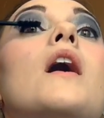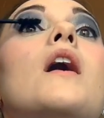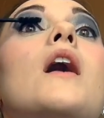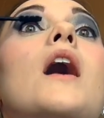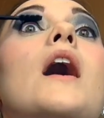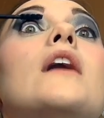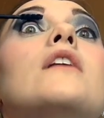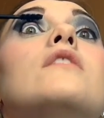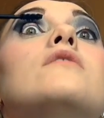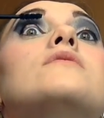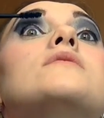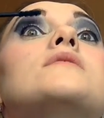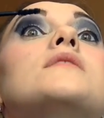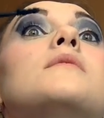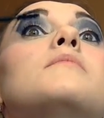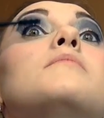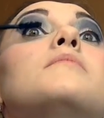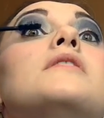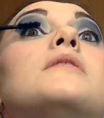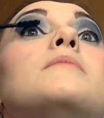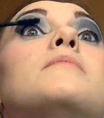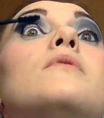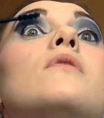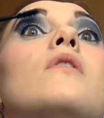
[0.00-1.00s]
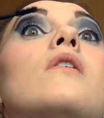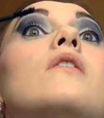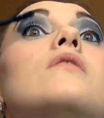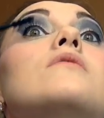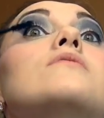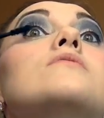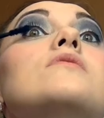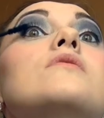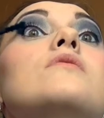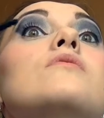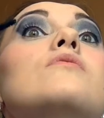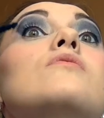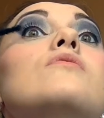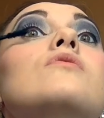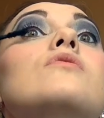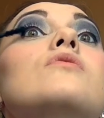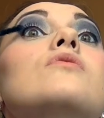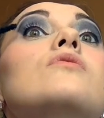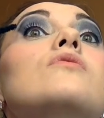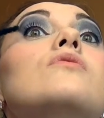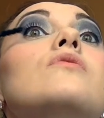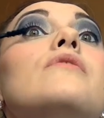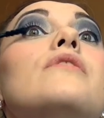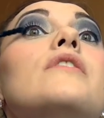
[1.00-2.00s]
I know some people also
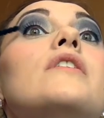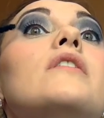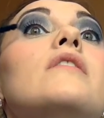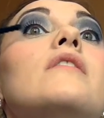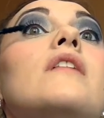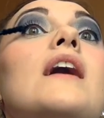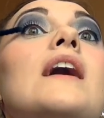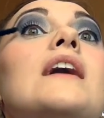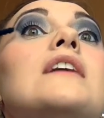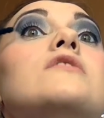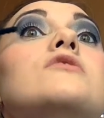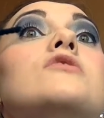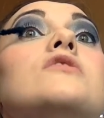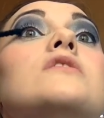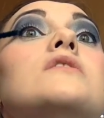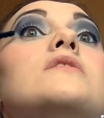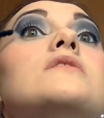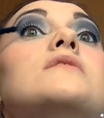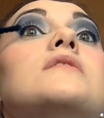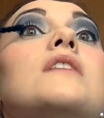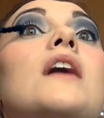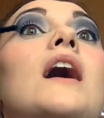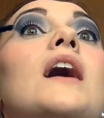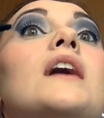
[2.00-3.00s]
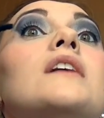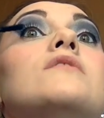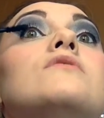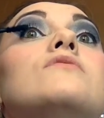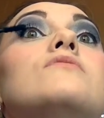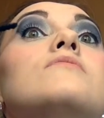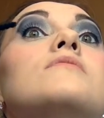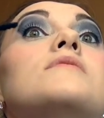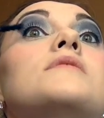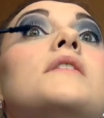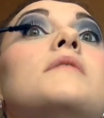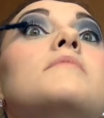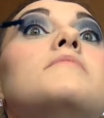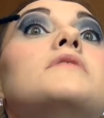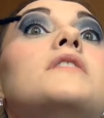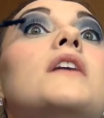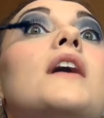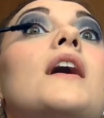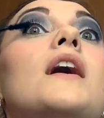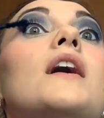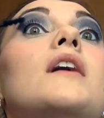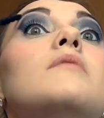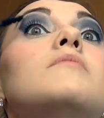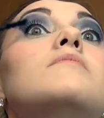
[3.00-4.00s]
curl their lashes. I do
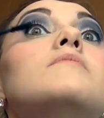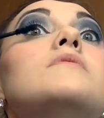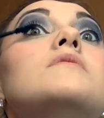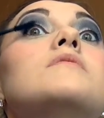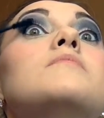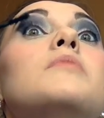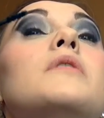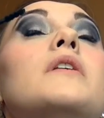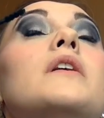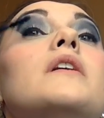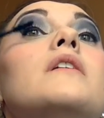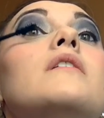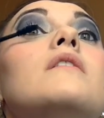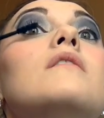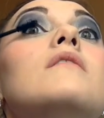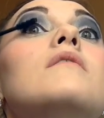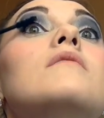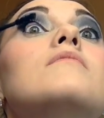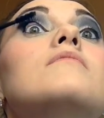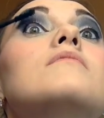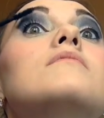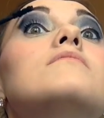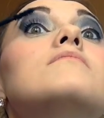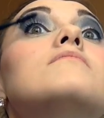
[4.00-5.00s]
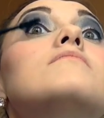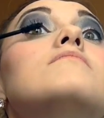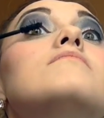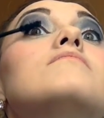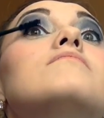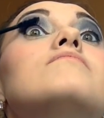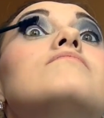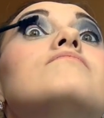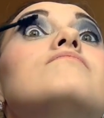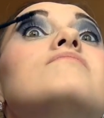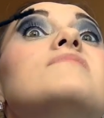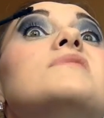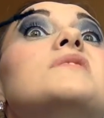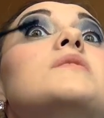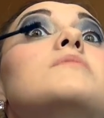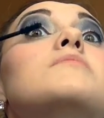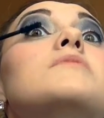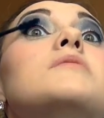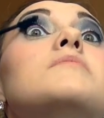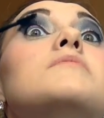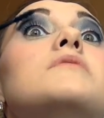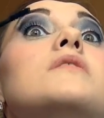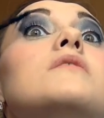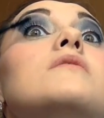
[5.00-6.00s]
sometimes, but
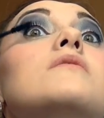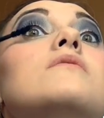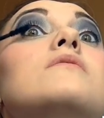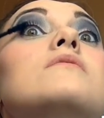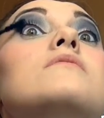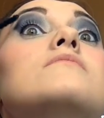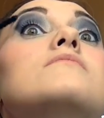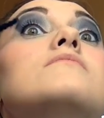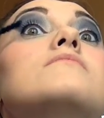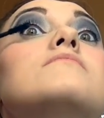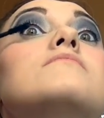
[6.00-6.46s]
sometimes I don't.